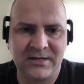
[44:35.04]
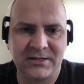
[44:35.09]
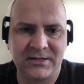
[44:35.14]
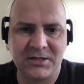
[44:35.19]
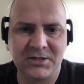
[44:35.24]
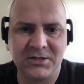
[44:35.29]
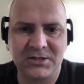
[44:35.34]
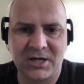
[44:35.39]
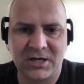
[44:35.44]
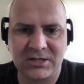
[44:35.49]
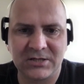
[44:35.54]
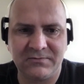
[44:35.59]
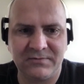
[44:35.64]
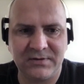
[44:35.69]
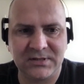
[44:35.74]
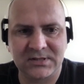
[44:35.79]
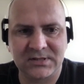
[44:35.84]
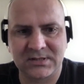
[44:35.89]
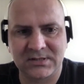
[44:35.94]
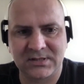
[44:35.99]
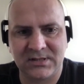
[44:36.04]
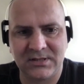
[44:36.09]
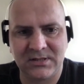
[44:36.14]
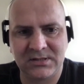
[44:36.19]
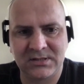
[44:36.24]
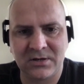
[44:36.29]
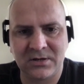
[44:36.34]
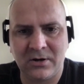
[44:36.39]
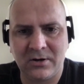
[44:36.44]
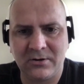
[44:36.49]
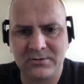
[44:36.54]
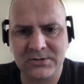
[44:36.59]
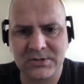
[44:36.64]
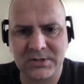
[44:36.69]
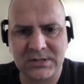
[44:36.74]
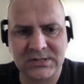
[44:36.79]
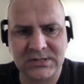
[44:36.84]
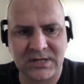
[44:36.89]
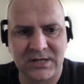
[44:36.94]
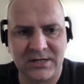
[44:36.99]
get in touch with the
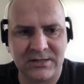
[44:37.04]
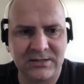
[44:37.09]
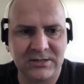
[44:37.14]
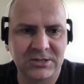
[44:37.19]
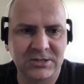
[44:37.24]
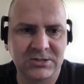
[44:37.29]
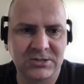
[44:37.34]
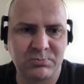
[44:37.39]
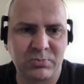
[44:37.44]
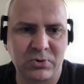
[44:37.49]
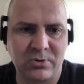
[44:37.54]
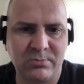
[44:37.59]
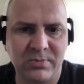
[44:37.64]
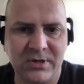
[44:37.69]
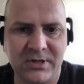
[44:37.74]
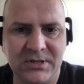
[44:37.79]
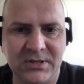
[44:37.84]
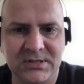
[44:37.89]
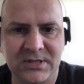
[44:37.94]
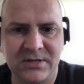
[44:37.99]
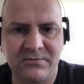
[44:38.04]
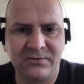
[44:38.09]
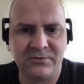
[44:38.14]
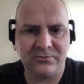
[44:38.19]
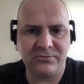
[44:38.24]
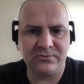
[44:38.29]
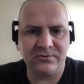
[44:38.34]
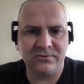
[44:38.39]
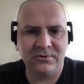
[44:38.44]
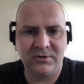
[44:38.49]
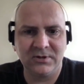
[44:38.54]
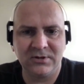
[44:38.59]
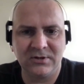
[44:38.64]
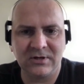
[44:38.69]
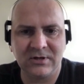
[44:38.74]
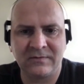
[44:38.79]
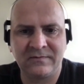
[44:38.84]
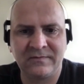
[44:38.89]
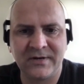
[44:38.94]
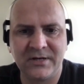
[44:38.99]
authors, and probably they will
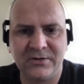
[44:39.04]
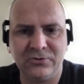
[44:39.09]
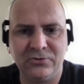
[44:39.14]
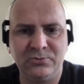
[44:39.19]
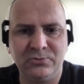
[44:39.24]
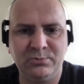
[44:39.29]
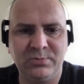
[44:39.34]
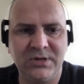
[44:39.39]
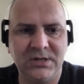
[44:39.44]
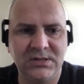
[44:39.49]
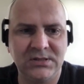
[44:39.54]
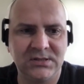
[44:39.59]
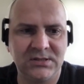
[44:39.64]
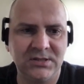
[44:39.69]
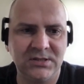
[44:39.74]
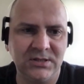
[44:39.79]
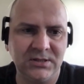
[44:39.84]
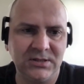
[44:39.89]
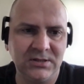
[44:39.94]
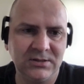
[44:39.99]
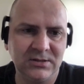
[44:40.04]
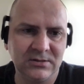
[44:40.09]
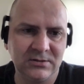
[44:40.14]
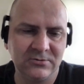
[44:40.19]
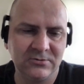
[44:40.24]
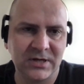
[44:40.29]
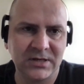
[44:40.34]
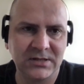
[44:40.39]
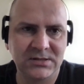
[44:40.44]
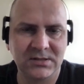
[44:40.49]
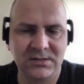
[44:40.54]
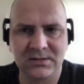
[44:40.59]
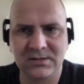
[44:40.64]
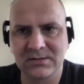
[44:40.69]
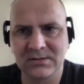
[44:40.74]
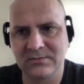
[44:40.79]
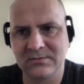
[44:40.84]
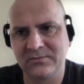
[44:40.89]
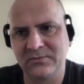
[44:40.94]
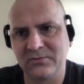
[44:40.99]
offer you BSD
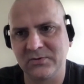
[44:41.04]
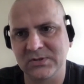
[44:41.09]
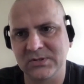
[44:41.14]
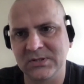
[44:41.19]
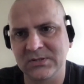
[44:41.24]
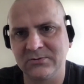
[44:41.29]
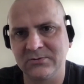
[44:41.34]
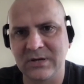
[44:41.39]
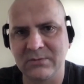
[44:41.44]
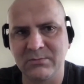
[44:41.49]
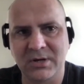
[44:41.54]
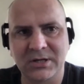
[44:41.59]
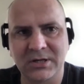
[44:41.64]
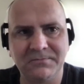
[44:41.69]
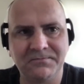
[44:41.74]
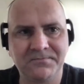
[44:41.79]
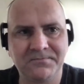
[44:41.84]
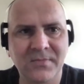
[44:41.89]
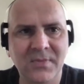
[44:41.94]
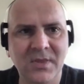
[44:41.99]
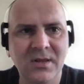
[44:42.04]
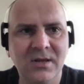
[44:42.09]
license for this library.